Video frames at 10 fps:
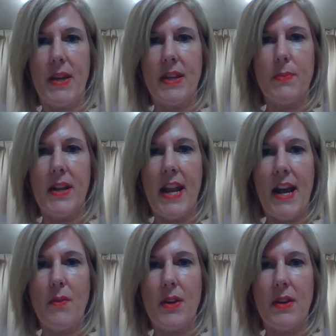Because we're
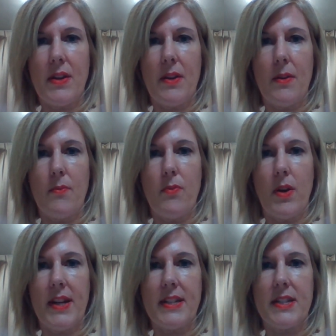now going to
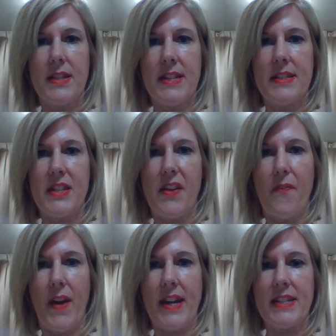write this
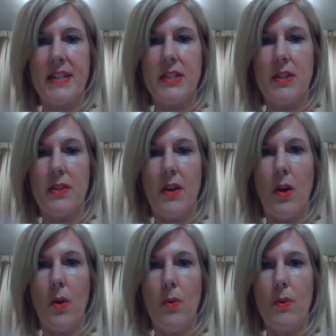defect into the
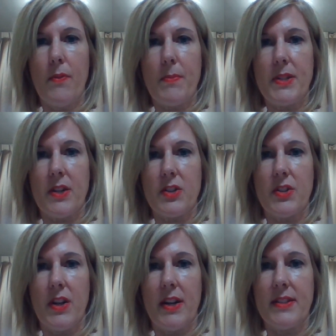whole of the
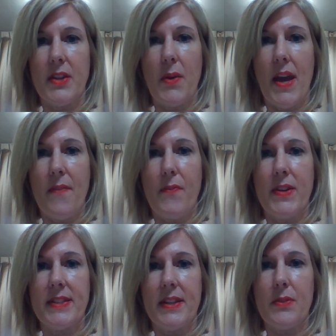production line, so
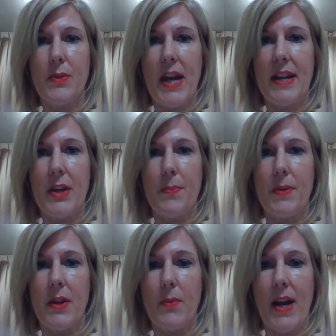every single can
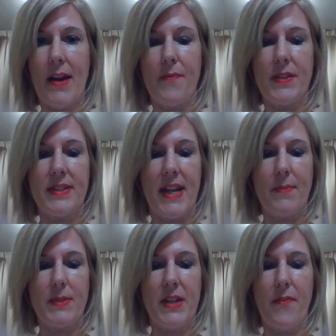opener will have the
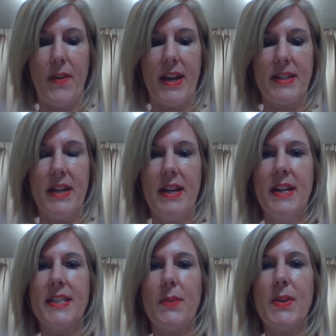same defect.
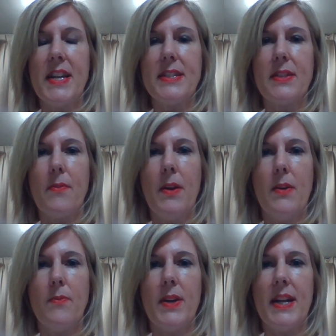So we need to
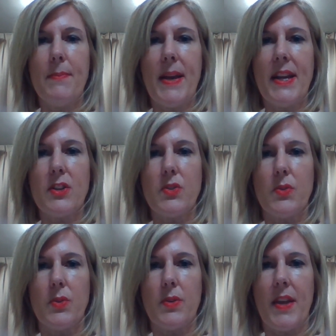really make
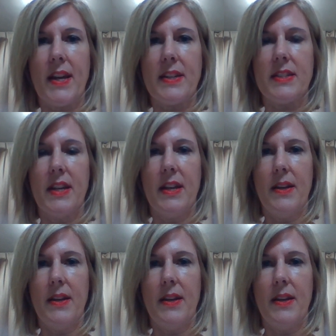sure that